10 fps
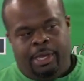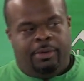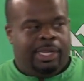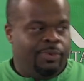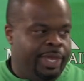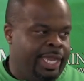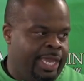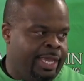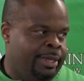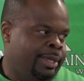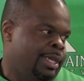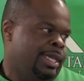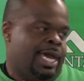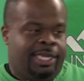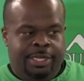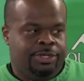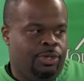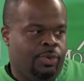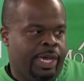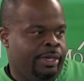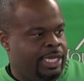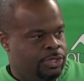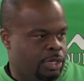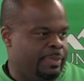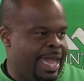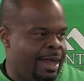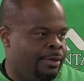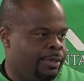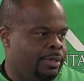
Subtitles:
well, I went in, I didn't do well, and they took me out.